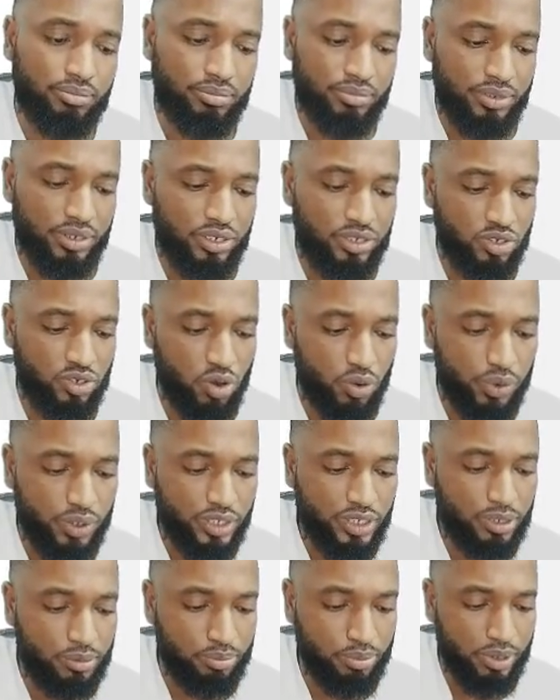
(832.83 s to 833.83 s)
It's always
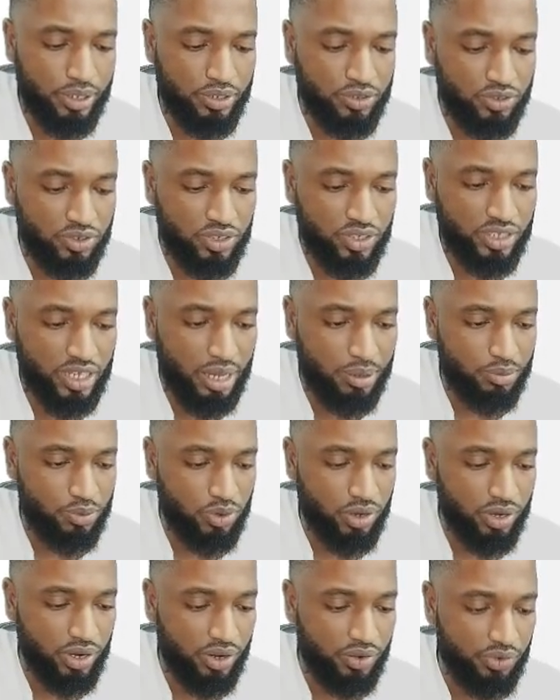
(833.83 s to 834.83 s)
simple interest times
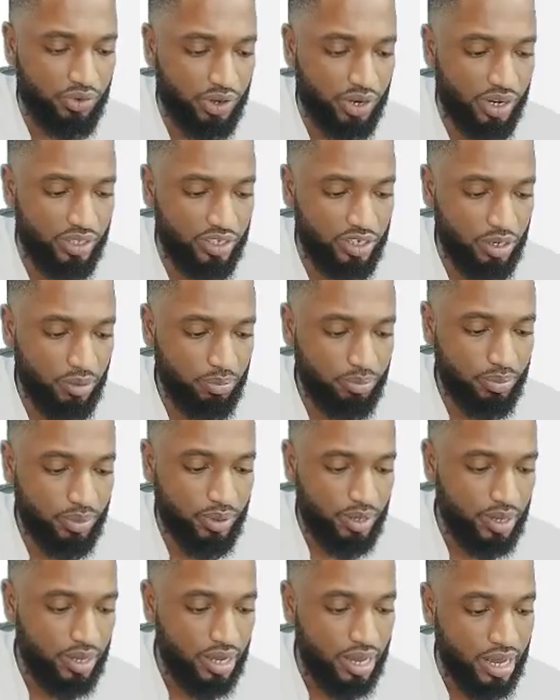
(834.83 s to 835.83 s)
100 on top
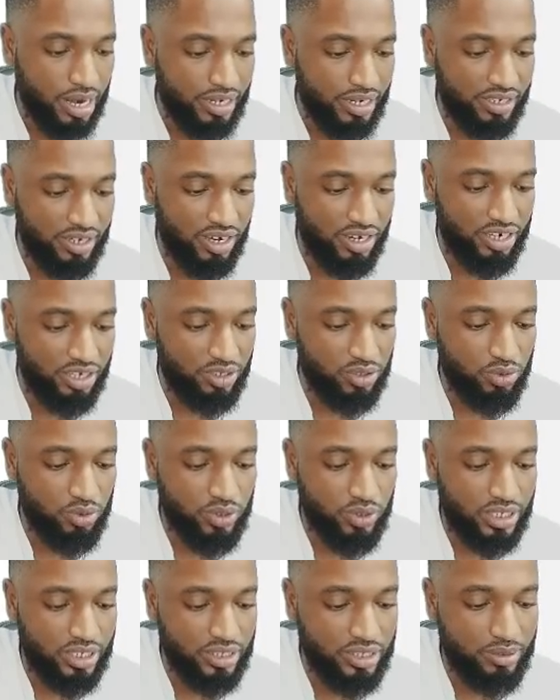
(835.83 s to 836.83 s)
and the other 2
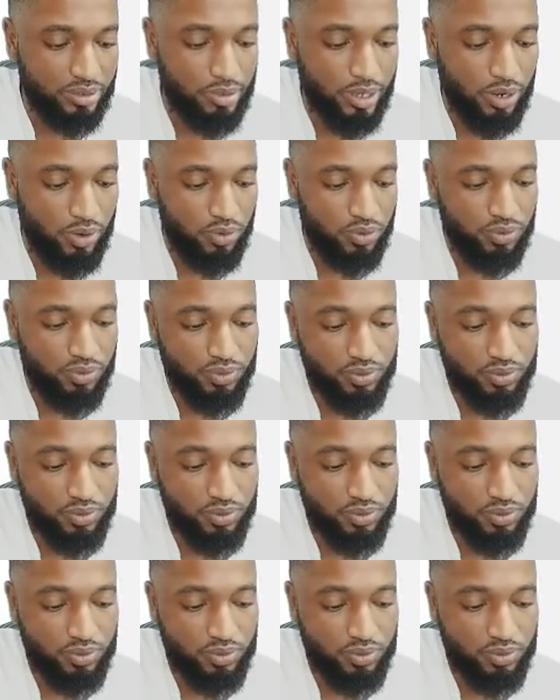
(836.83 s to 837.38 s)
things below.